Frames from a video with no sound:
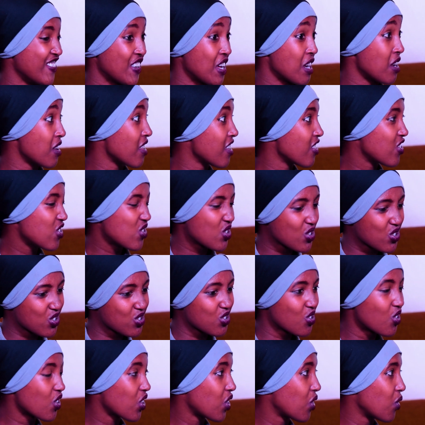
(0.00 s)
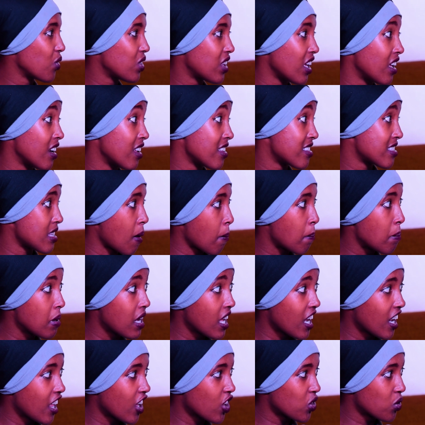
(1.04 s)
and it was so cute and it's
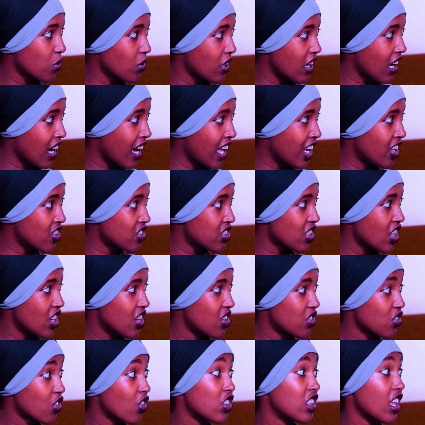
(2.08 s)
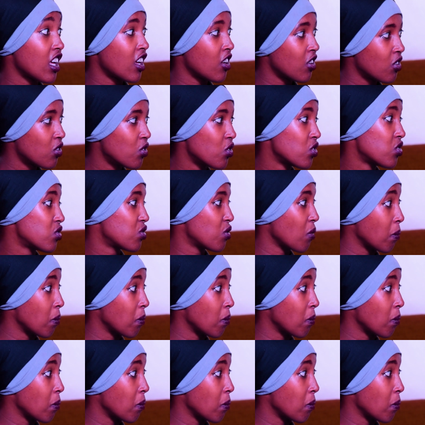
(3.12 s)
appealing to girls. So they used to